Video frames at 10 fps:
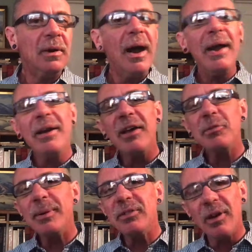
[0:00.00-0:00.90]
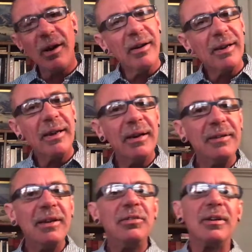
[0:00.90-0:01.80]
And husbands are in
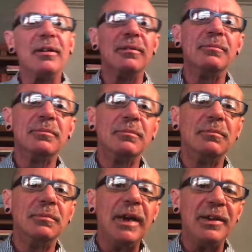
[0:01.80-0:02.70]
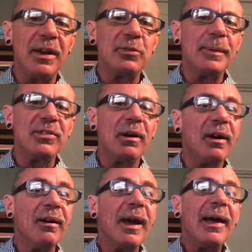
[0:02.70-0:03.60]
addition. And husbands
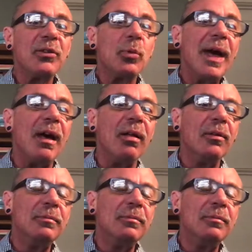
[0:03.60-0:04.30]
are as well.